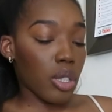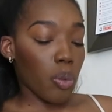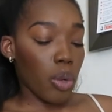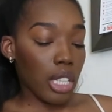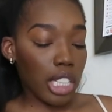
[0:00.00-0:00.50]
this
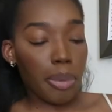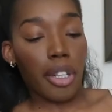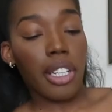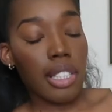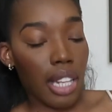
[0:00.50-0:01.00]
one
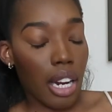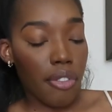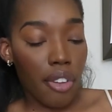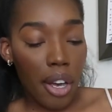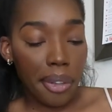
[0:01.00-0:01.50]
experience that I
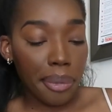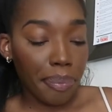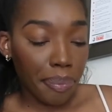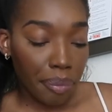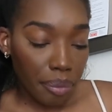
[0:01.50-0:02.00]

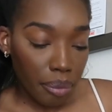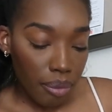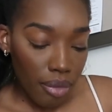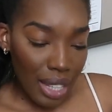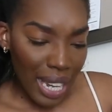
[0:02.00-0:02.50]
found
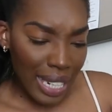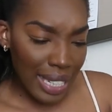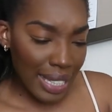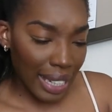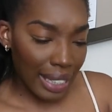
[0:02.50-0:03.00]
and
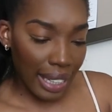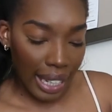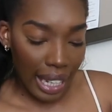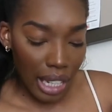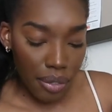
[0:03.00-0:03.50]
it's like a
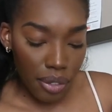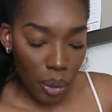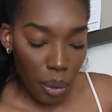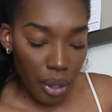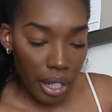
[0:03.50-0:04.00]
cave
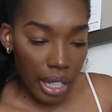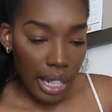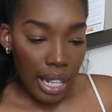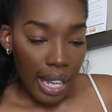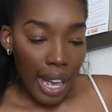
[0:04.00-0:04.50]
tour.
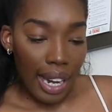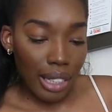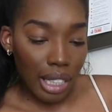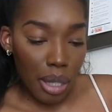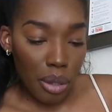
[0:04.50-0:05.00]
And
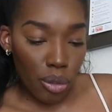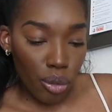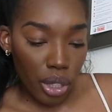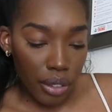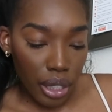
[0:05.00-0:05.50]
I thought that was
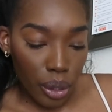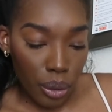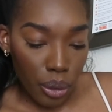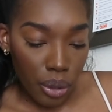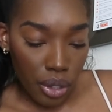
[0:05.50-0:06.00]
really, really
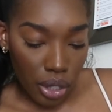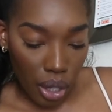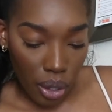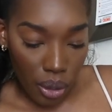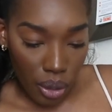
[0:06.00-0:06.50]
cool.
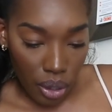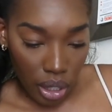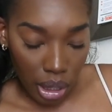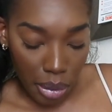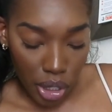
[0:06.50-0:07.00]
So hold
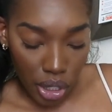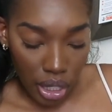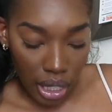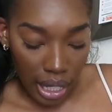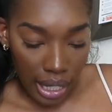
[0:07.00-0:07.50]
on, let me show
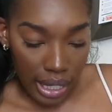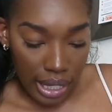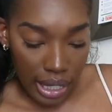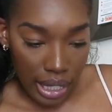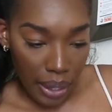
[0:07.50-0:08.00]
you
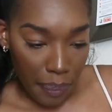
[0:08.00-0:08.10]
guys